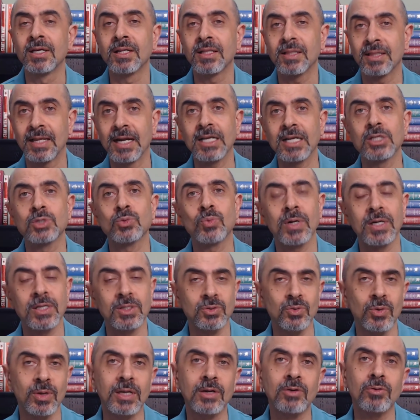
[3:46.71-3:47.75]
that is what is
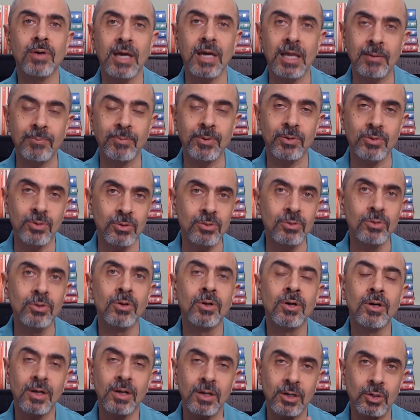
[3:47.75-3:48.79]
going to help you to
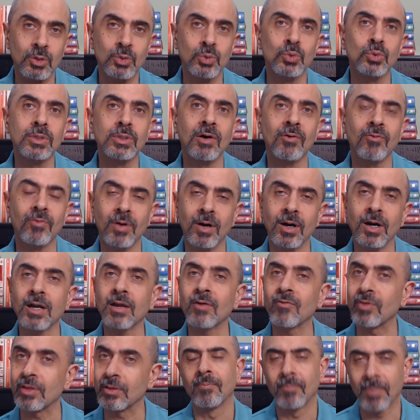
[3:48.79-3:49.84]
do the
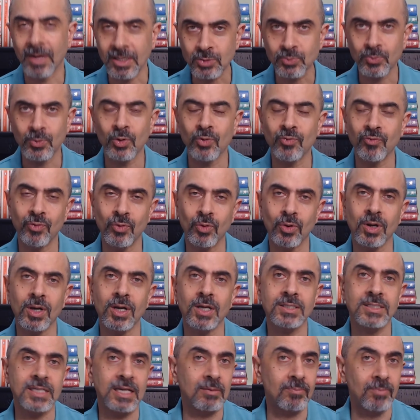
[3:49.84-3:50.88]
work with much more
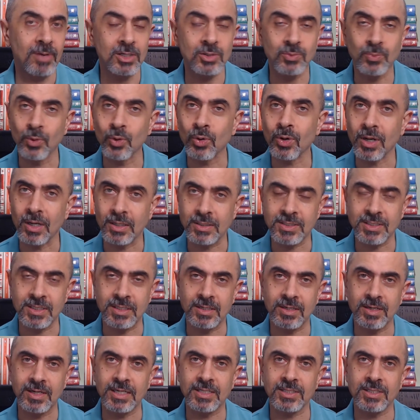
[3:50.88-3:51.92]
focus and much more
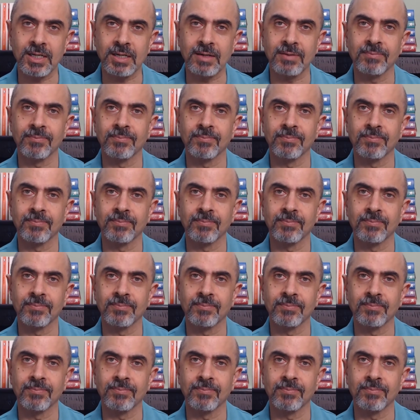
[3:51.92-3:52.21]
concentration.